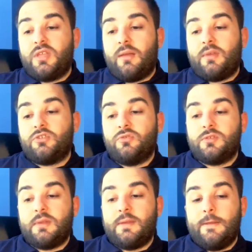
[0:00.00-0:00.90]
Excuse
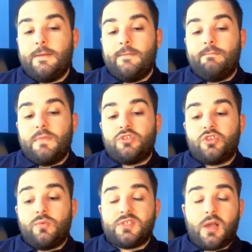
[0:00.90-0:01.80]
me. So
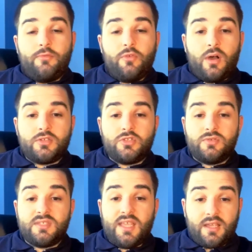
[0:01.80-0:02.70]
it's up to us to
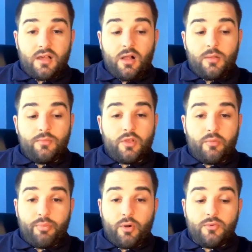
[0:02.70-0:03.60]
stay calm,
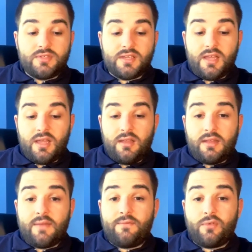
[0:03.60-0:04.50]
composed in
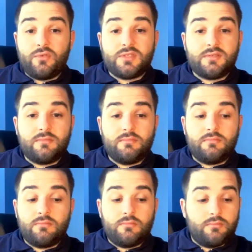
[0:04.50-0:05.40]
that first.
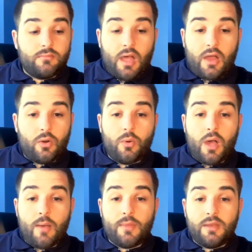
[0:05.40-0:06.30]
I don't know how
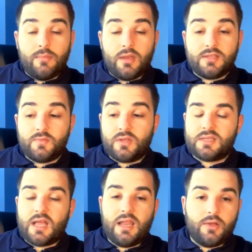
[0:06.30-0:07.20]
many minutes, because
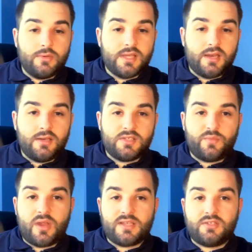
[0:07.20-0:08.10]
Allegri said in his
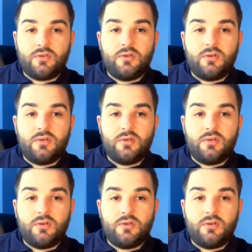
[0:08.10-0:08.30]
presser,